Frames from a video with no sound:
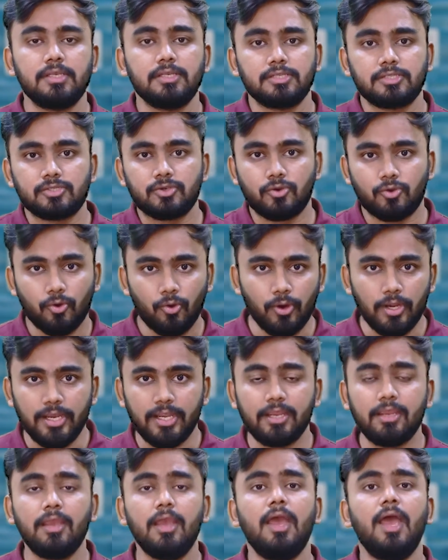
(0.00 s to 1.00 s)

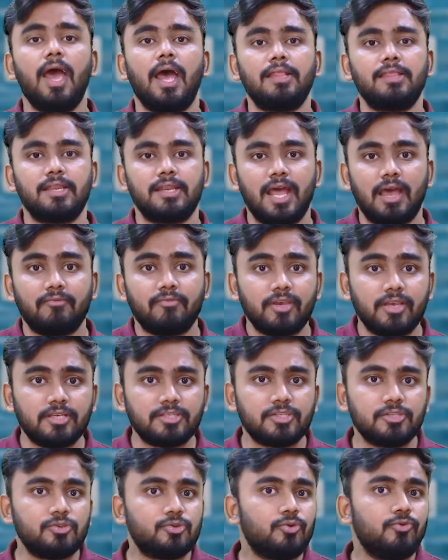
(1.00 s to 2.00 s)
scrolling and the
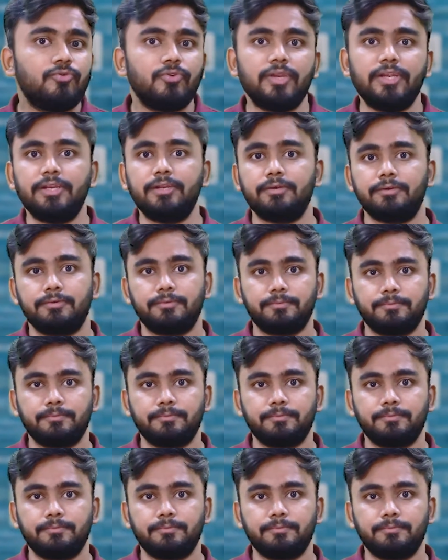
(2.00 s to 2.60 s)
navigation through feed.